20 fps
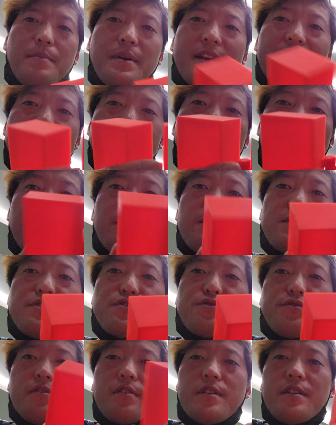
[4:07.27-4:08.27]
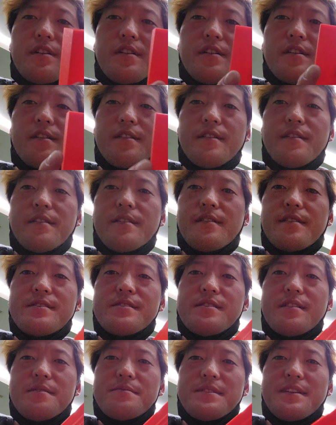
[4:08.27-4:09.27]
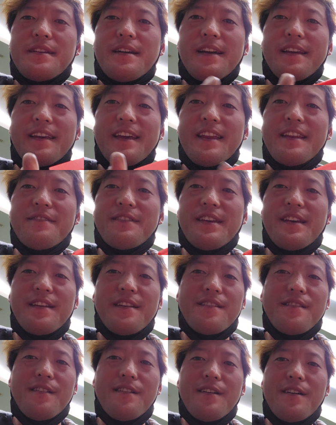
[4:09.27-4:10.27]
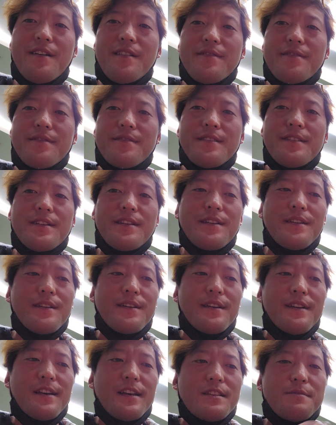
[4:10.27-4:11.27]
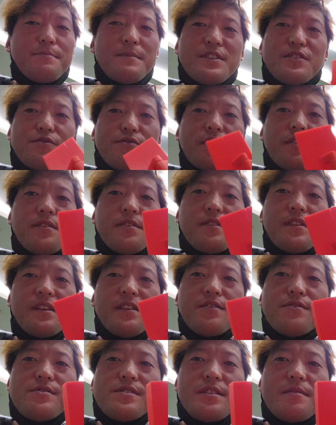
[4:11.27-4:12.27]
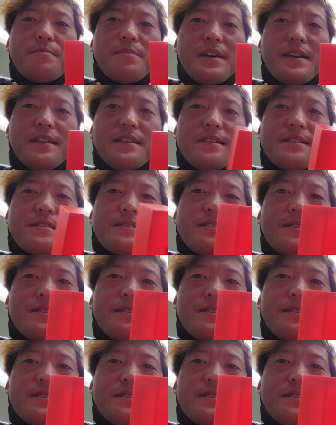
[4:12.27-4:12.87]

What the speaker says: but it's very strong. You see what I'm saying? I can't even get it off. It's much stronger than using a pen.